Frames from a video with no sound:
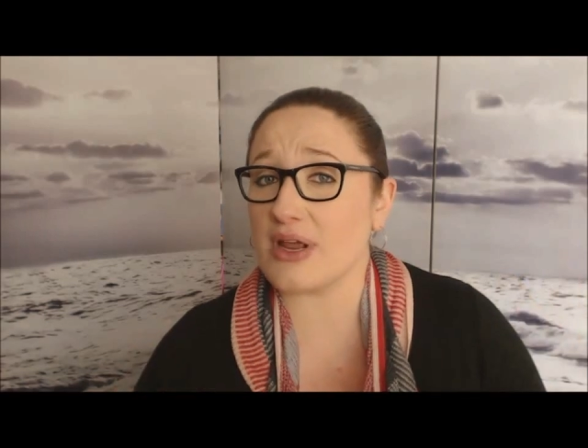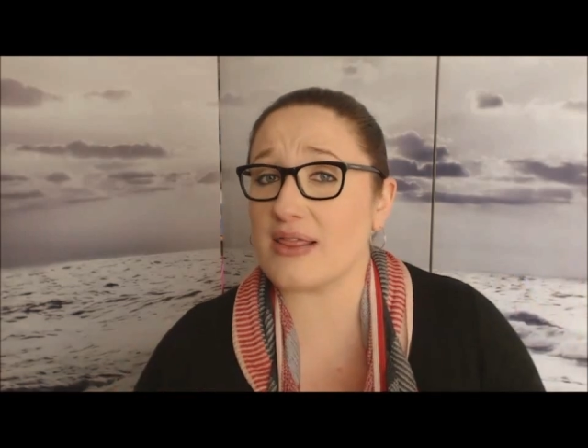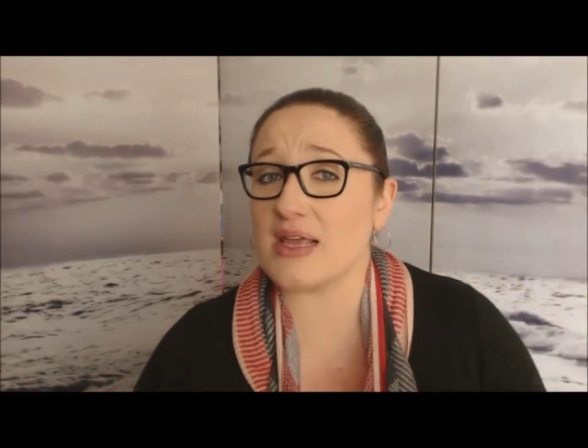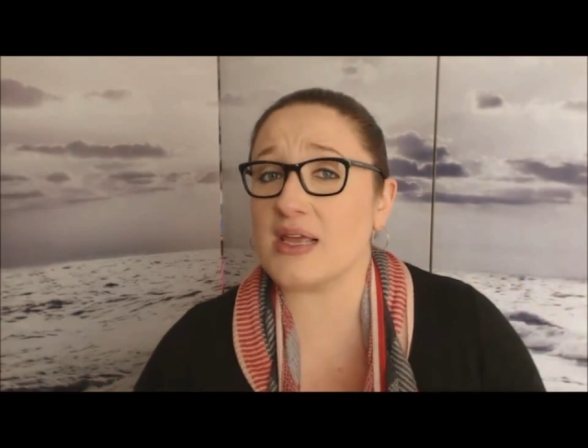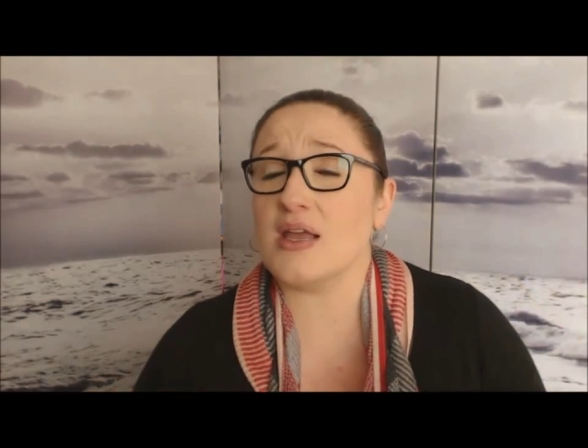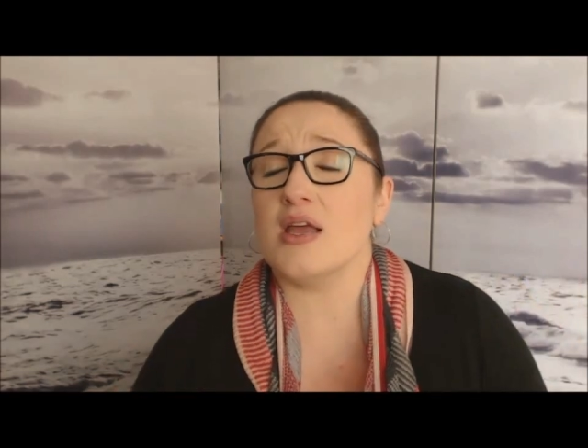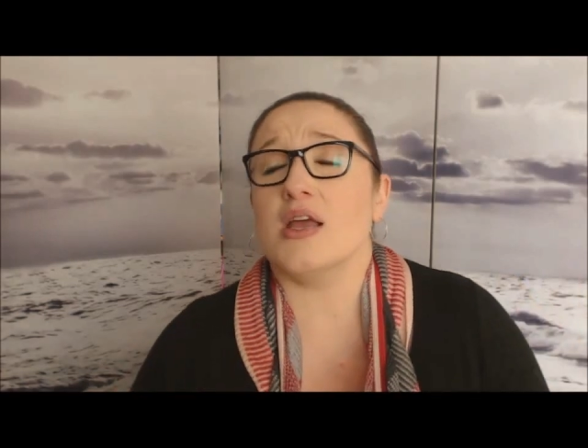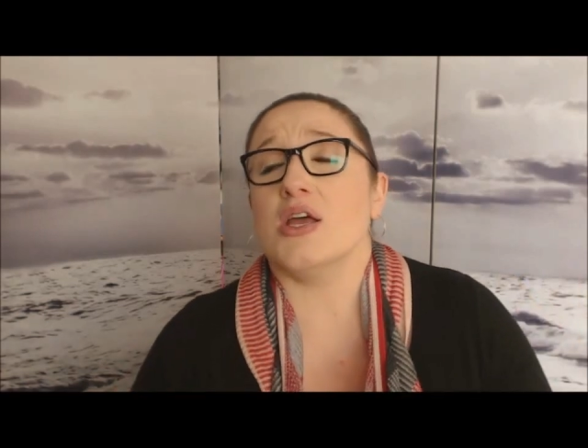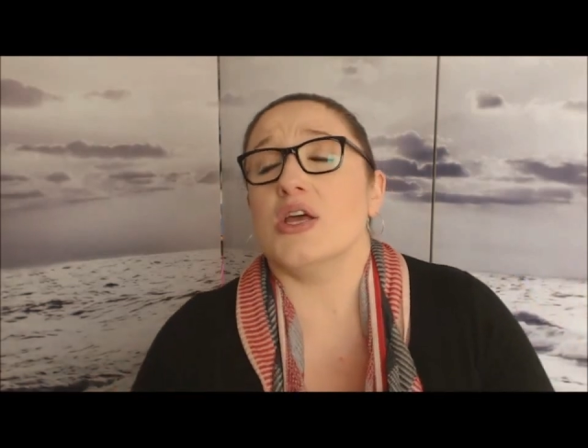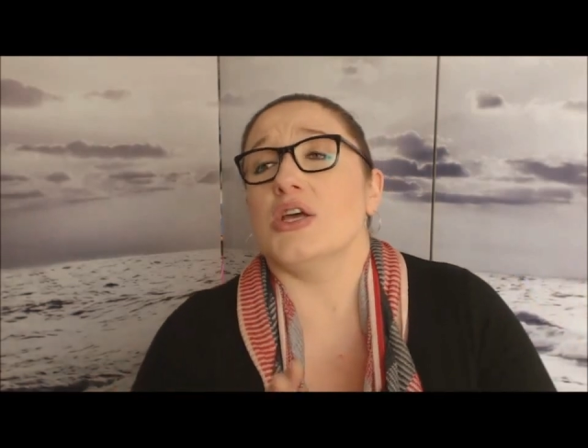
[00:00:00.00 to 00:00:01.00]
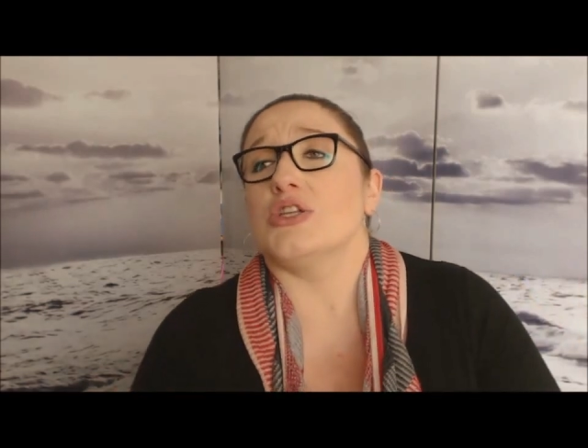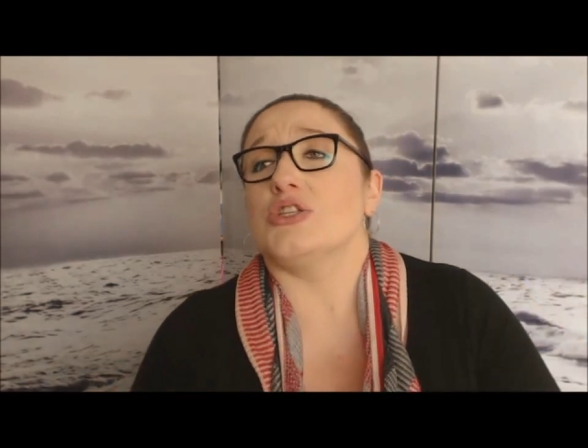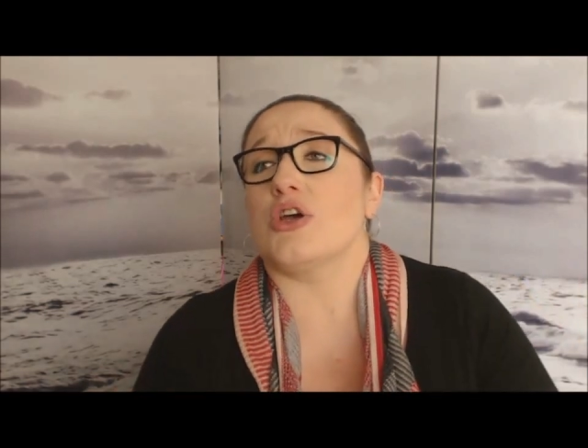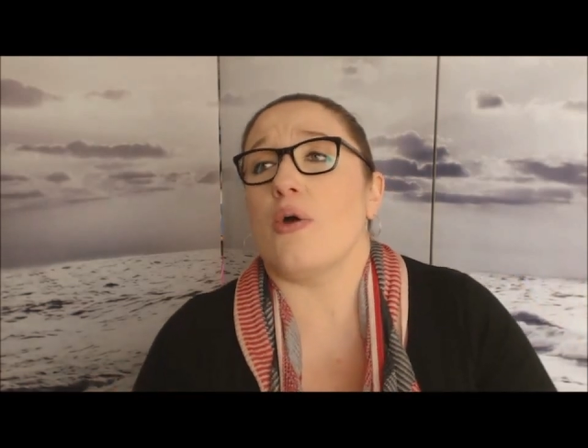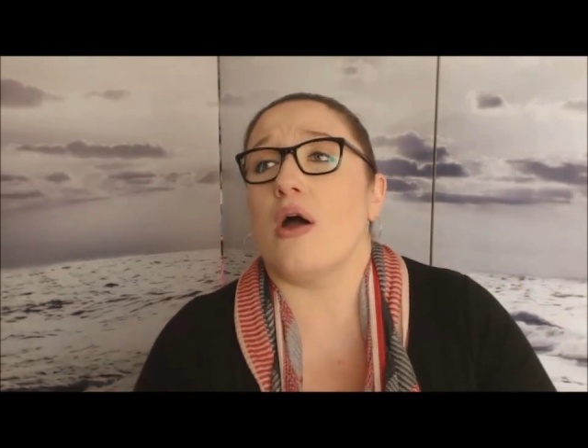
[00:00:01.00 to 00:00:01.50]
breathing.
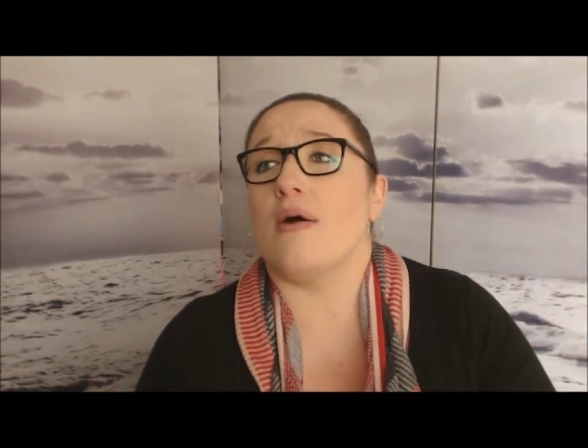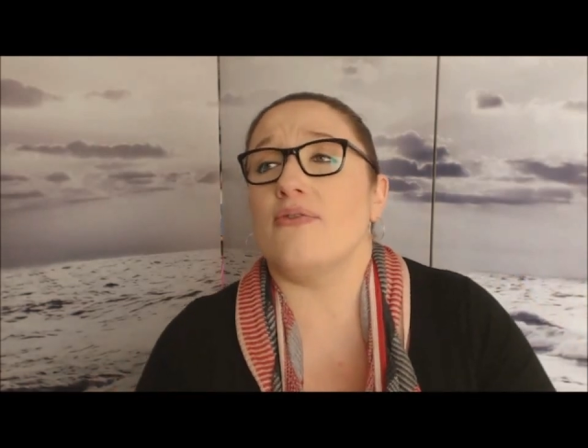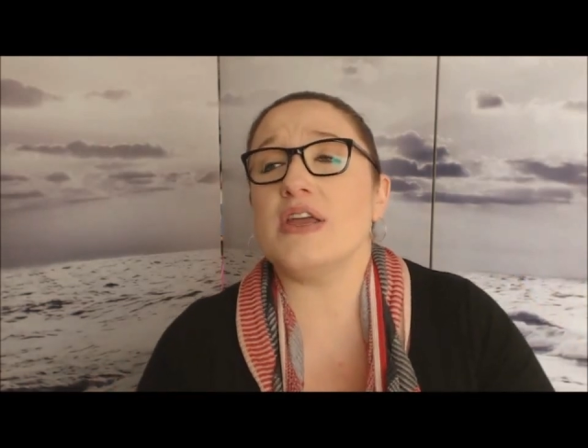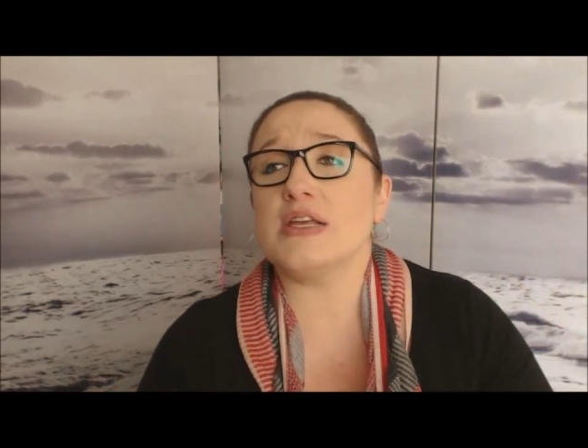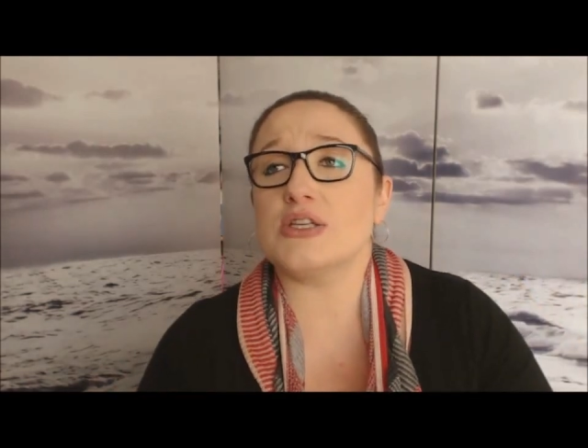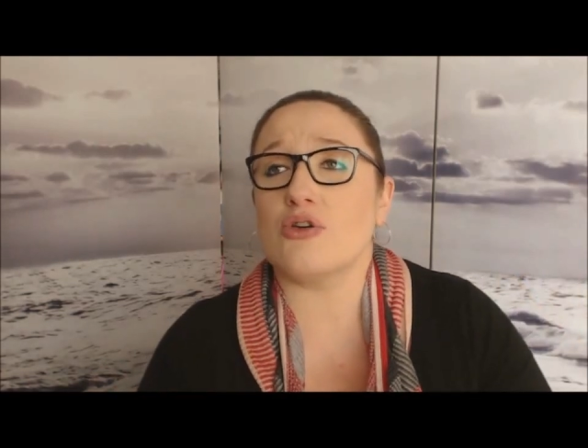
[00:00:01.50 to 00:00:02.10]
So fingers